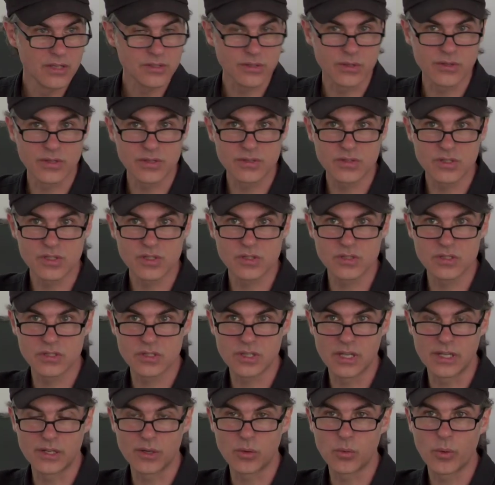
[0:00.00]
So this is,
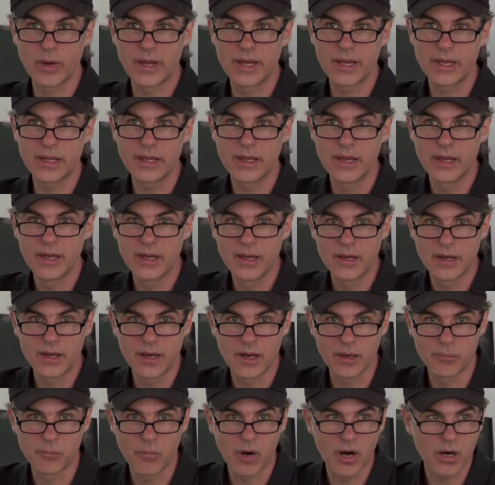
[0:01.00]
in a way,
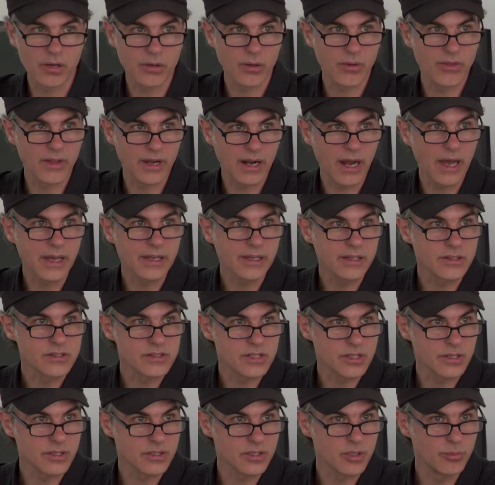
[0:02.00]
a model that I
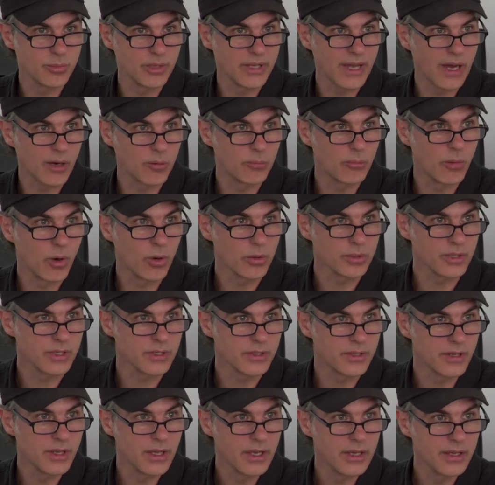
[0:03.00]
consider to be
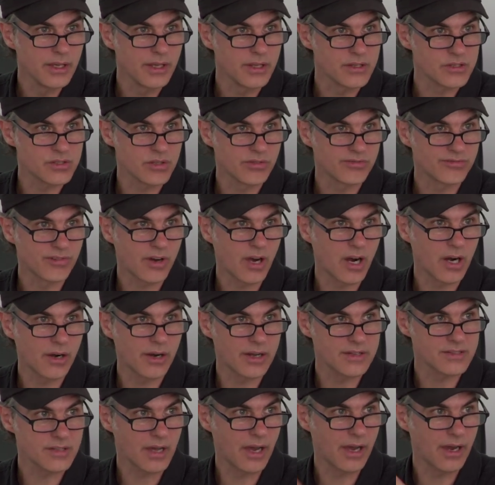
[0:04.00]
outmoded, insofar
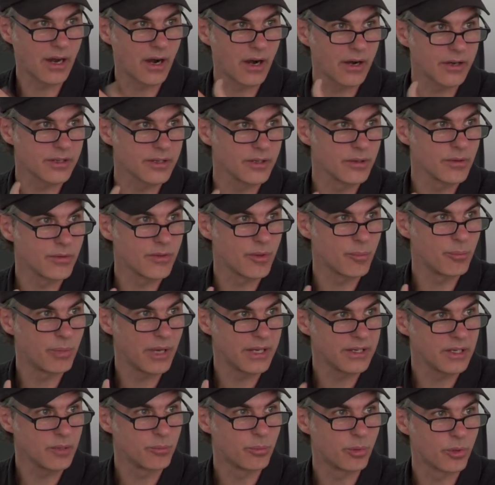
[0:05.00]
as I argue the
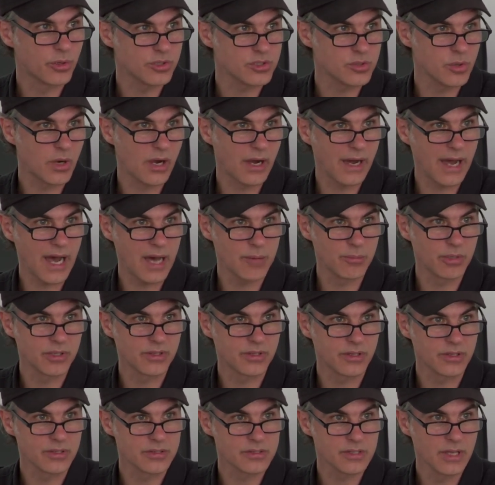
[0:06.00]
petty bourgeois
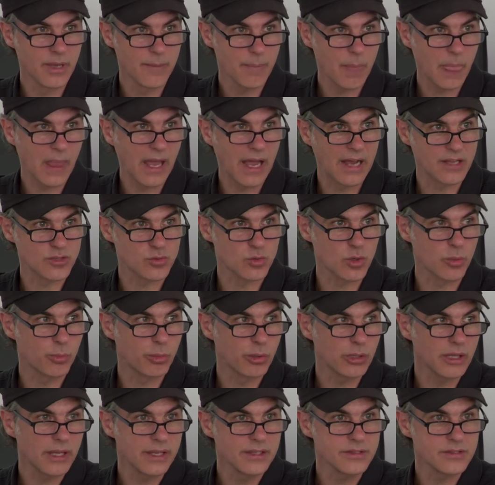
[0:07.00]
habitus has
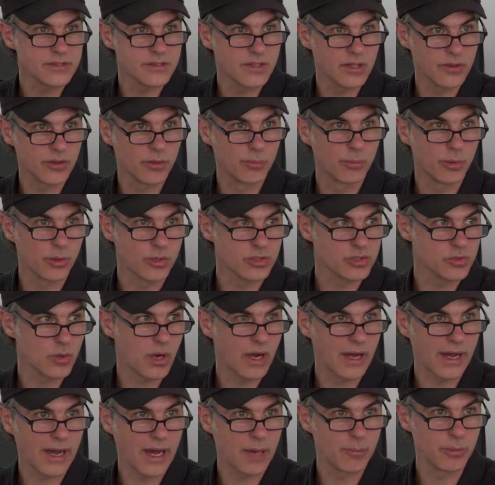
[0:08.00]
replaced the
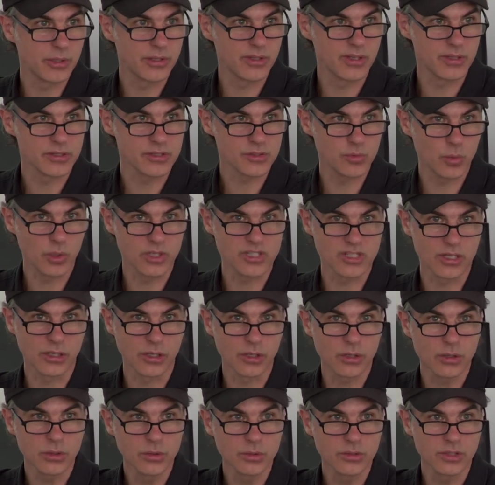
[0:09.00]
bourgeois habitus, which
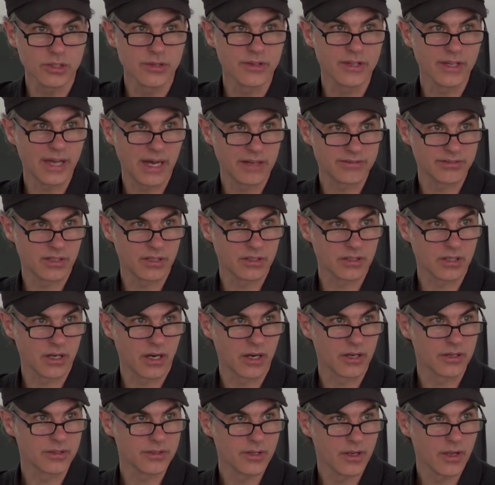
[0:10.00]
included the
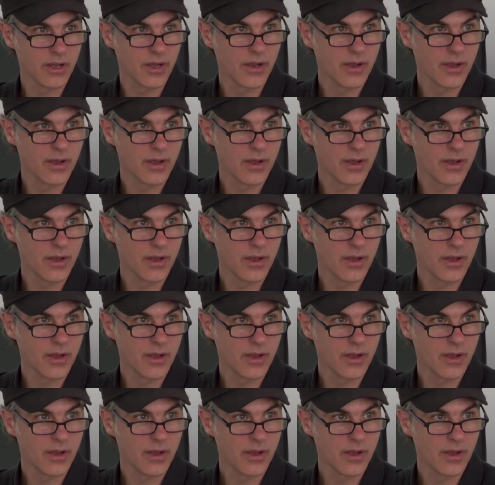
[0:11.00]
avant-garde.